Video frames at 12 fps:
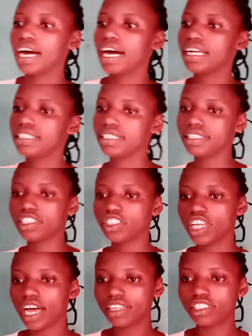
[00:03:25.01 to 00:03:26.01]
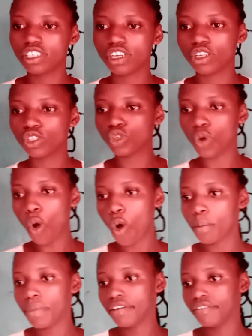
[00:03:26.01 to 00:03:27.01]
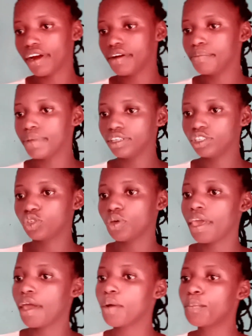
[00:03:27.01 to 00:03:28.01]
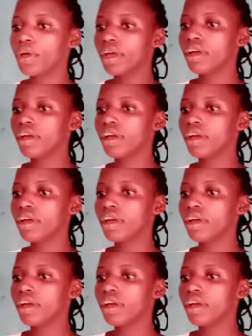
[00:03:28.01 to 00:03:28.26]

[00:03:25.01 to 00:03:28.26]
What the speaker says: and discharge to home environment to help